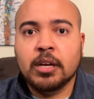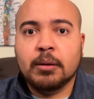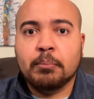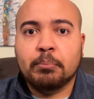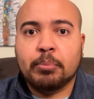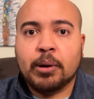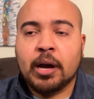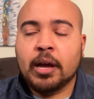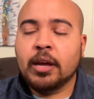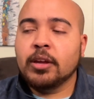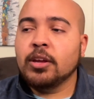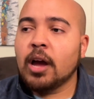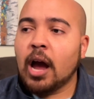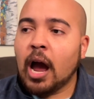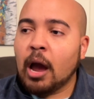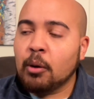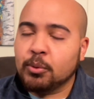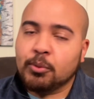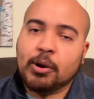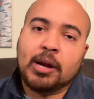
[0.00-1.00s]
But I
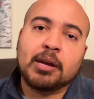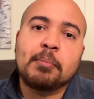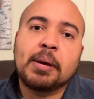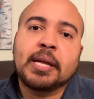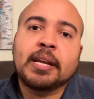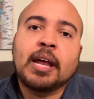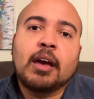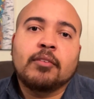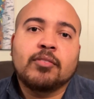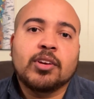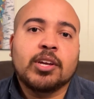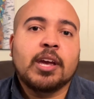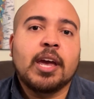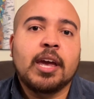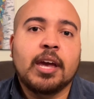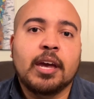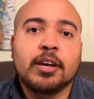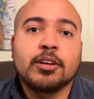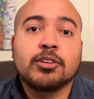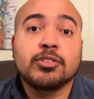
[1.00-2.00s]
would recommend having
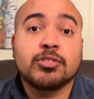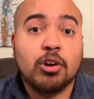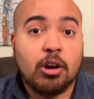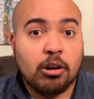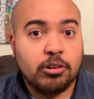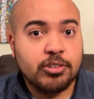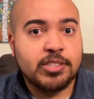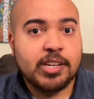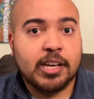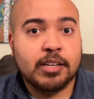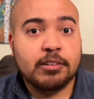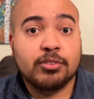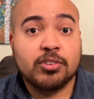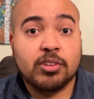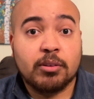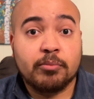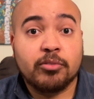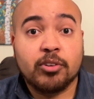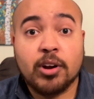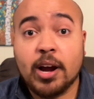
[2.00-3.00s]
a guitar stand of
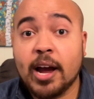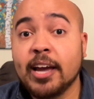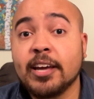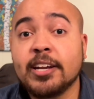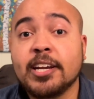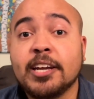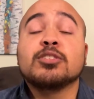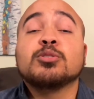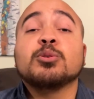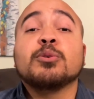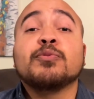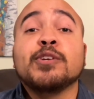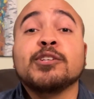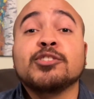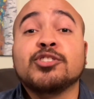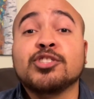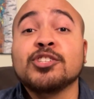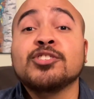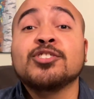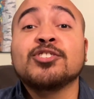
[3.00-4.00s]
some variety. So if you're
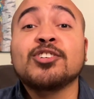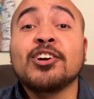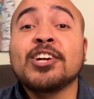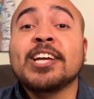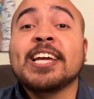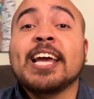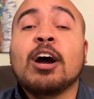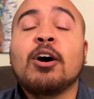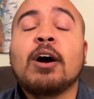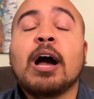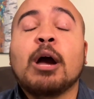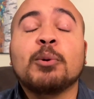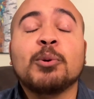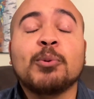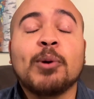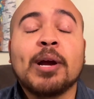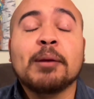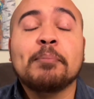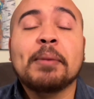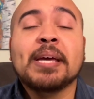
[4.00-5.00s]
just starting out, I would
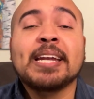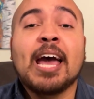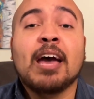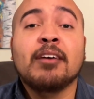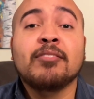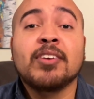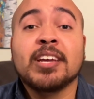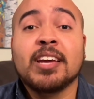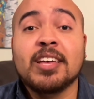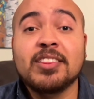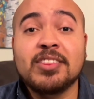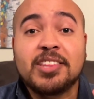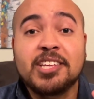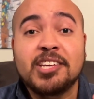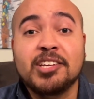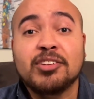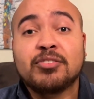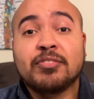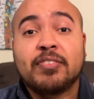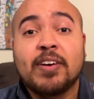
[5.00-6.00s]
recommend having
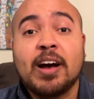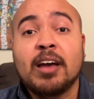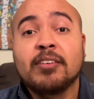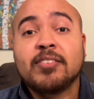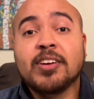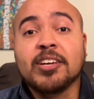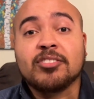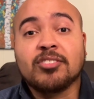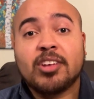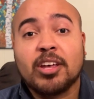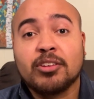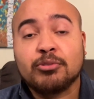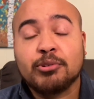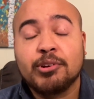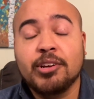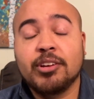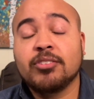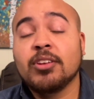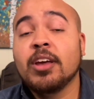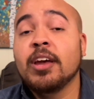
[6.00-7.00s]
these 5
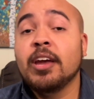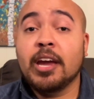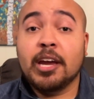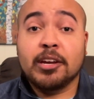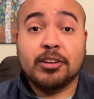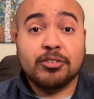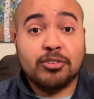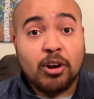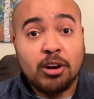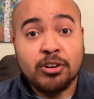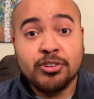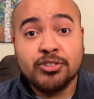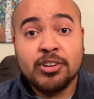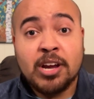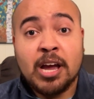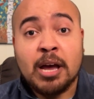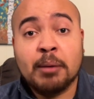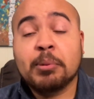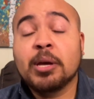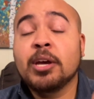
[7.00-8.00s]
accessories: a guitar
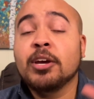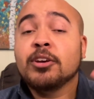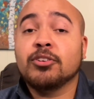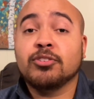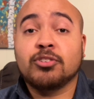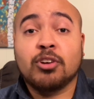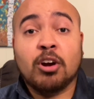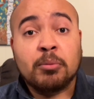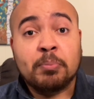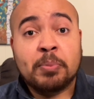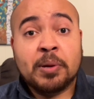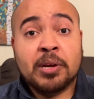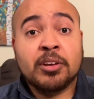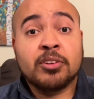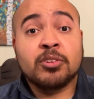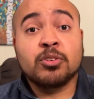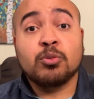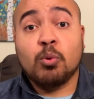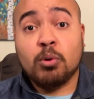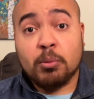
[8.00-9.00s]
strap, guitar
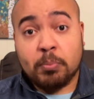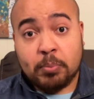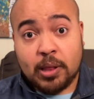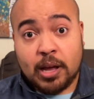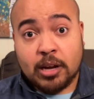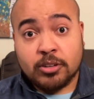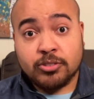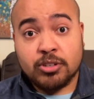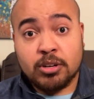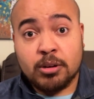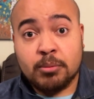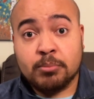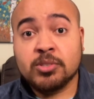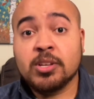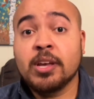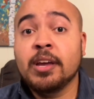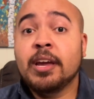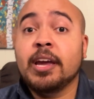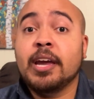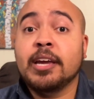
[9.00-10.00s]
picks or plectrums,
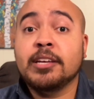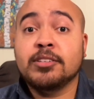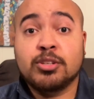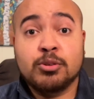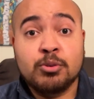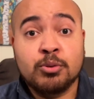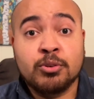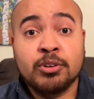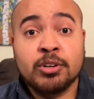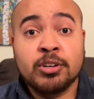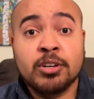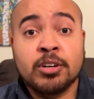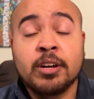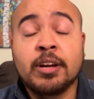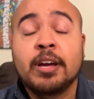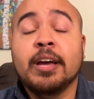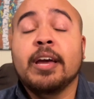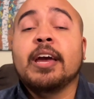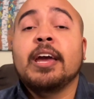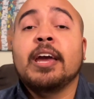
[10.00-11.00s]
a tuner,
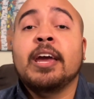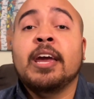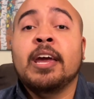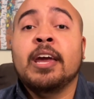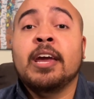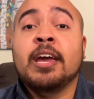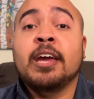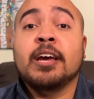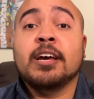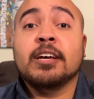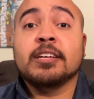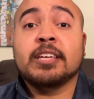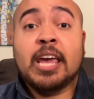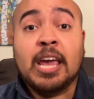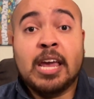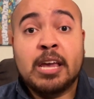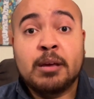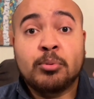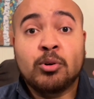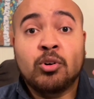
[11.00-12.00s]
a
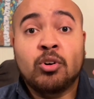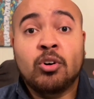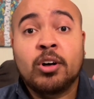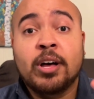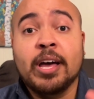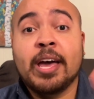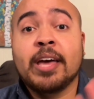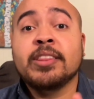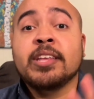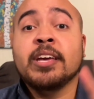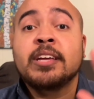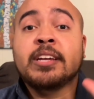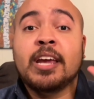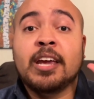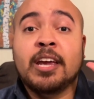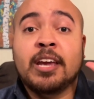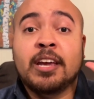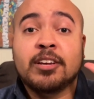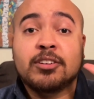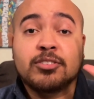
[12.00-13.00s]
cable, and then
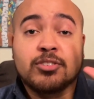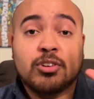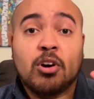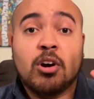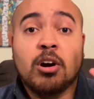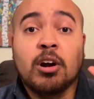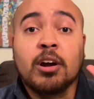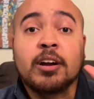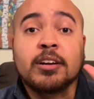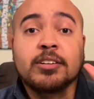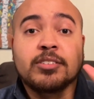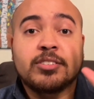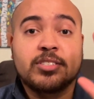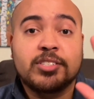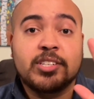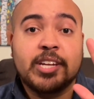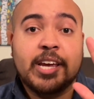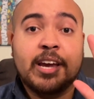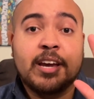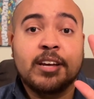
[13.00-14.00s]
a guitar
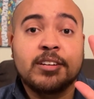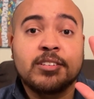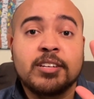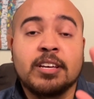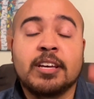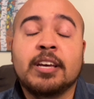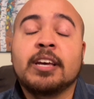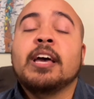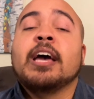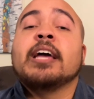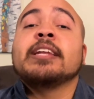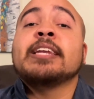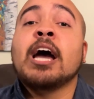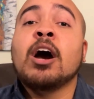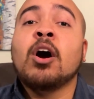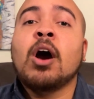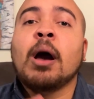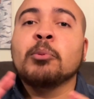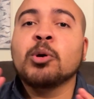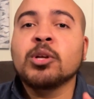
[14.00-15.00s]
stand.
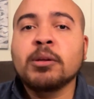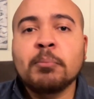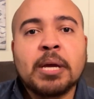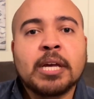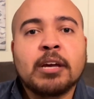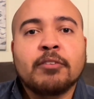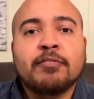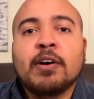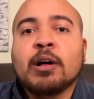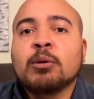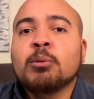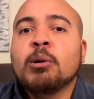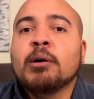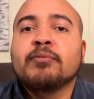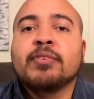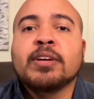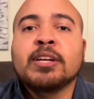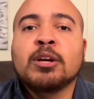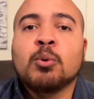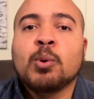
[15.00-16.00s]
Now, I'm going to make a follow-up
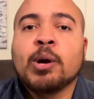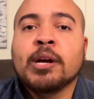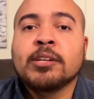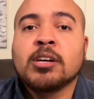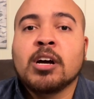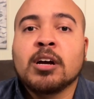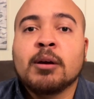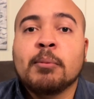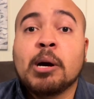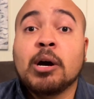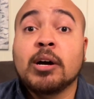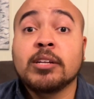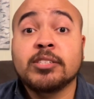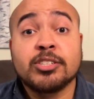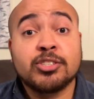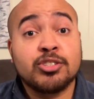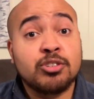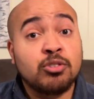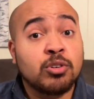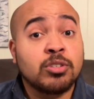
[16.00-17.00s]
video where I talk about
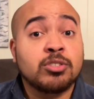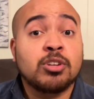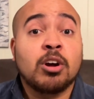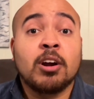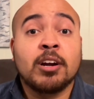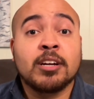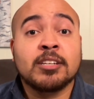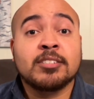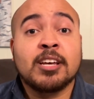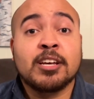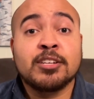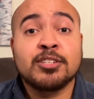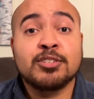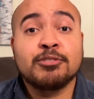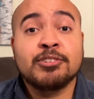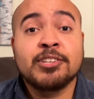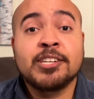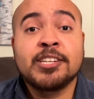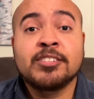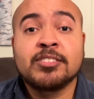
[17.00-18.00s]
additional guitar
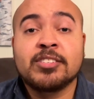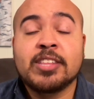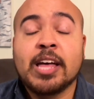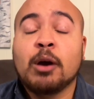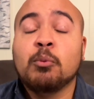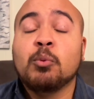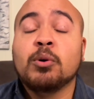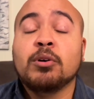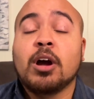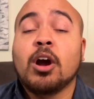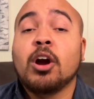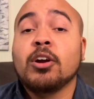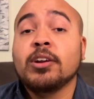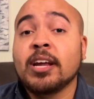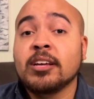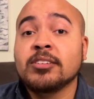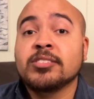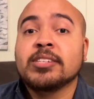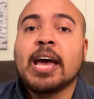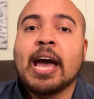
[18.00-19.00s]
accessories that are
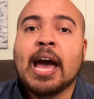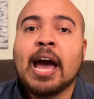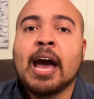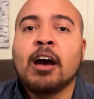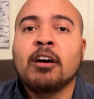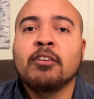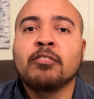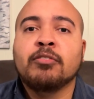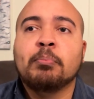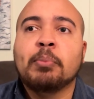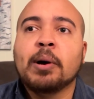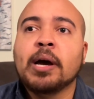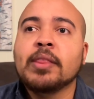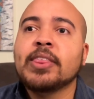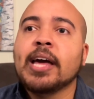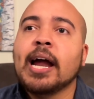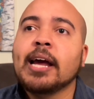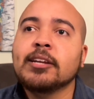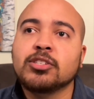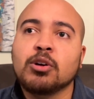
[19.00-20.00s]
nice to have, but
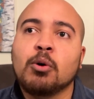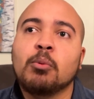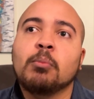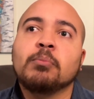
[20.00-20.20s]
that I don't